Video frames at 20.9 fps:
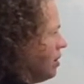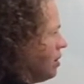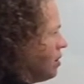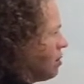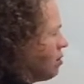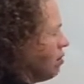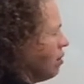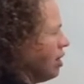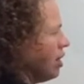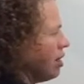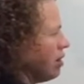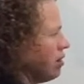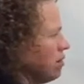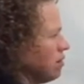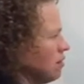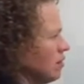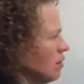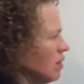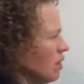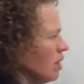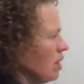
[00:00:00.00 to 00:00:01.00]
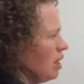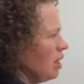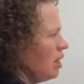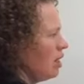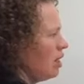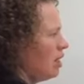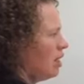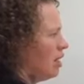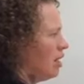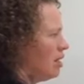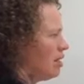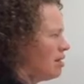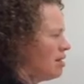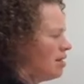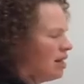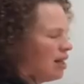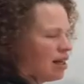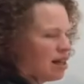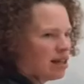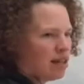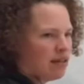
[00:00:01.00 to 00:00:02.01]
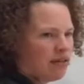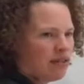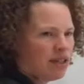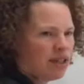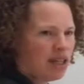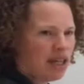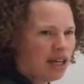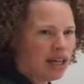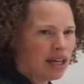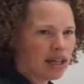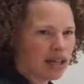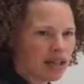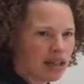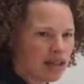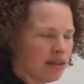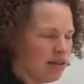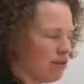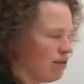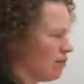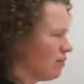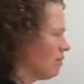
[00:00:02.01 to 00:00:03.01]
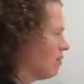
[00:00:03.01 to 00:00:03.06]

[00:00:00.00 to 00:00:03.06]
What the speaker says: and 12. It's negative and negative,